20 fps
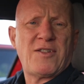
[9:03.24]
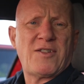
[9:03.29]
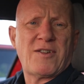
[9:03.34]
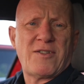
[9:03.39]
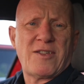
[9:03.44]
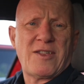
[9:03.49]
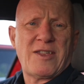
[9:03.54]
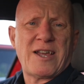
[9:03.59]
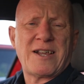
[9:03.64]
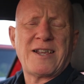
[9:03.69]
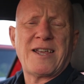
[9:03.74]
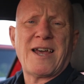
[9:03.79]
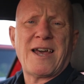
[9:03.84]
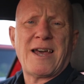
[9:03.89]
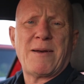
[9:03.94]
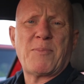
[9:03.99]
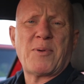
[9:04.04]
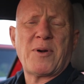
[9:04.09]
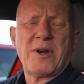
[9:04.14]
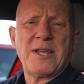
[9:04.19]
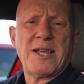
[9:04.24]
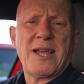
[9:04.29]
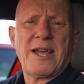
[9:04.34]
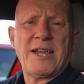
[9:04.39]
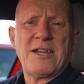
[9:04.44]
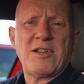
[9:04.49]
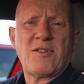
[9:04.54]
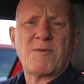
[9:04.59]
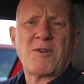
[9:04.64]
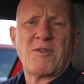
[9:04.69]
it so that their car
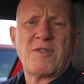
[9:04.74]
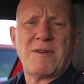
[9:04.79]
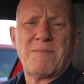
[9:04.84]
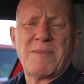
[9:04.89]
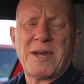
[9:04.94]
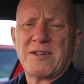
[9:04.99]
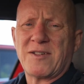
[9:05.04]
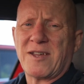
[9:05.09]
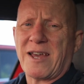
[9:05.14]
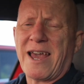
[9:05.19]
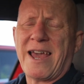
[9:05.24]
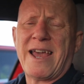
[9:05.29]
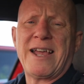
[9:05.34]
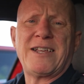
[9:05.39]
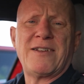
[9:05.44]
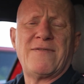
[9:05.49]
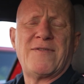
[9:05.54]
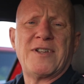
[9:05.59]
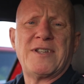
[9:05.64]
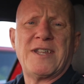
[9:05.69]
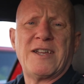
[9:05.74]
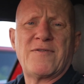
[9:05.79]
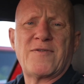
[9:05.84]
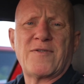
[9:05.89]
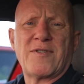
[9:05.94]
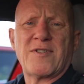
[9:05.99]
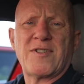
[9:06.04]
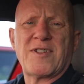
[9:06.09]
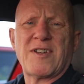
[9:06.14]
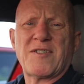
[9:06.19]
preheats because it makes a heck of a
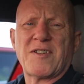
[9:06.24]
difference.